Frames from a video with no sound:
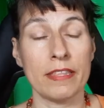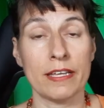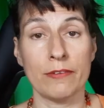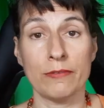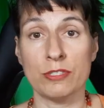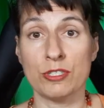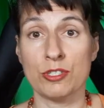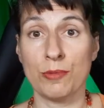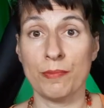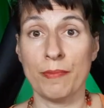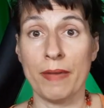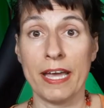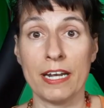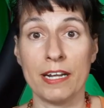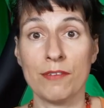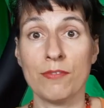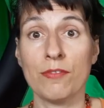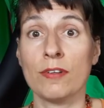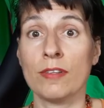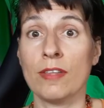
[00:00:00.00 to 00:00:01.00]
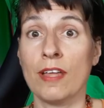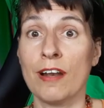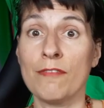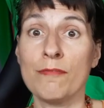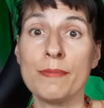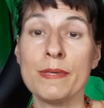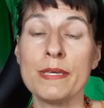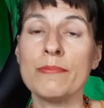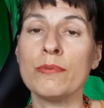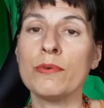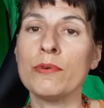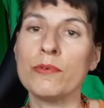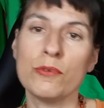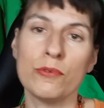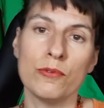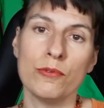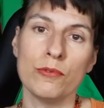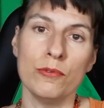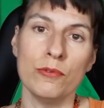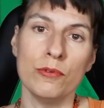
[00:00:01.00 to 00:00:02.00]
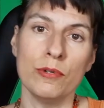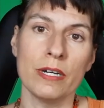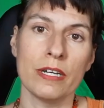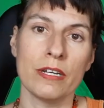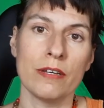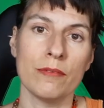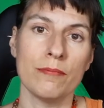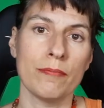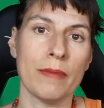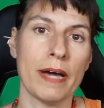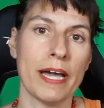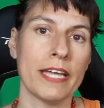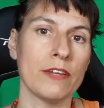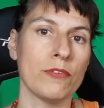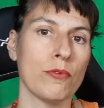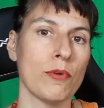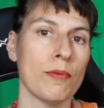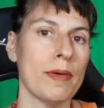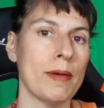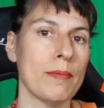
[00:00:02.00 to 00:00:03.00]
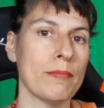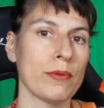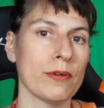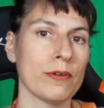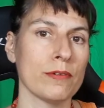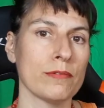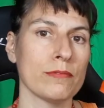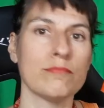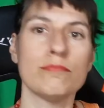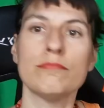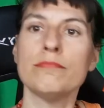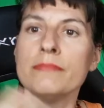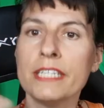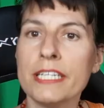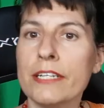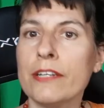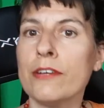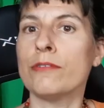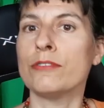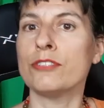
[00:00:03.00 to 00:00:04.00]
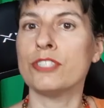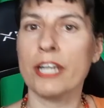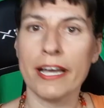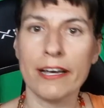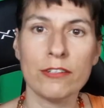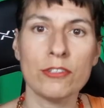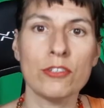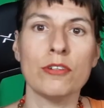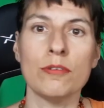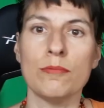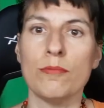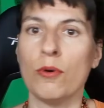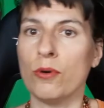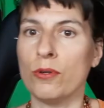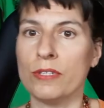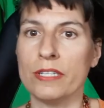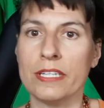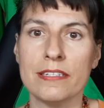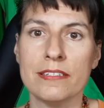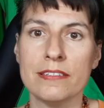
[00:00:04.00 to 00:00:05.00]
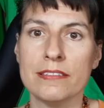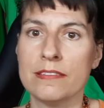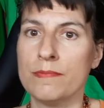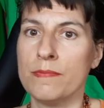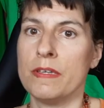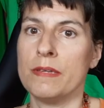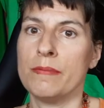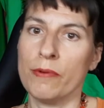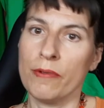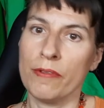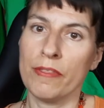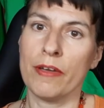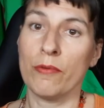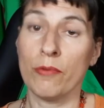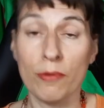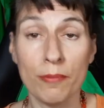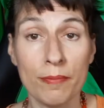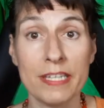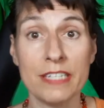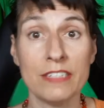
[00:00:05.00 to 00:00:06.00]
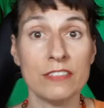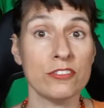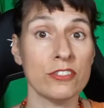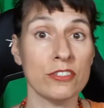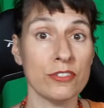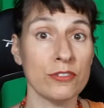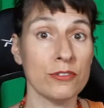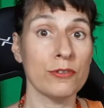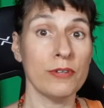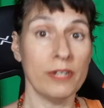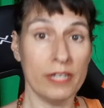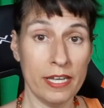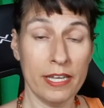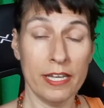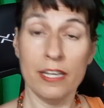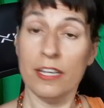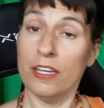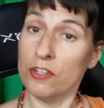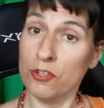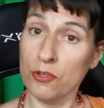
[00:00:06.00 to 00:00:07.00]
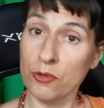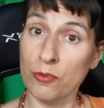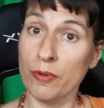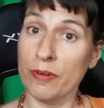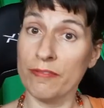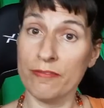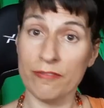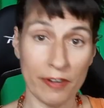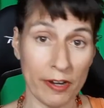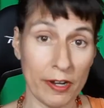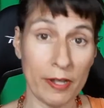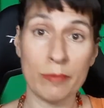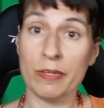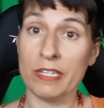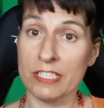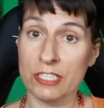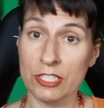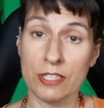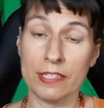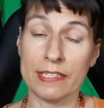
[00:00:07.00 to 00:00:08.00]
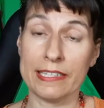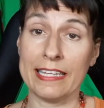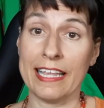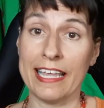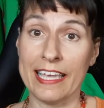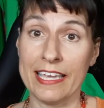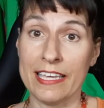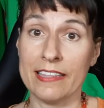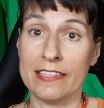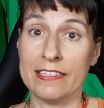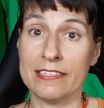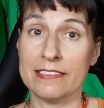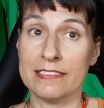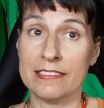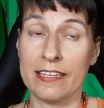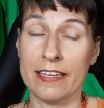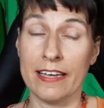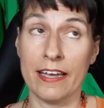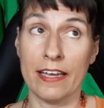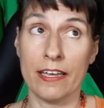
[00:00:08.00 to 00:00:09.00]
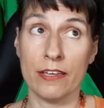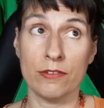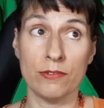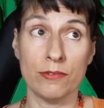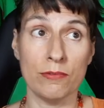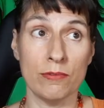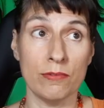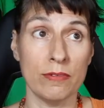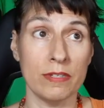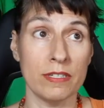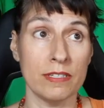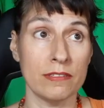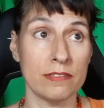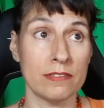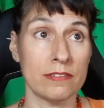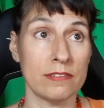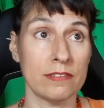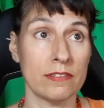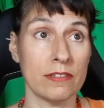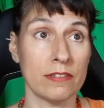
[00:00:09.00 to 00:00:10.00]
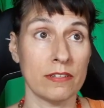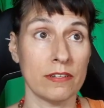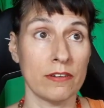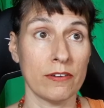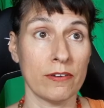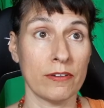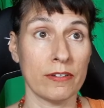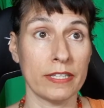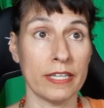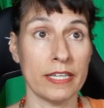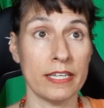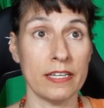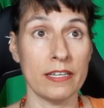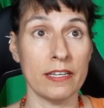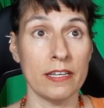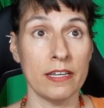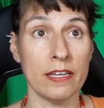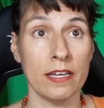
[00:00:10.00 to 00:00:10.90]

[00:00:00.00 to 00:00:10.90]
it was traumatic for a lot of people who might remember, childhood bullies, people that were mean to you, who were very much like this guy who is currently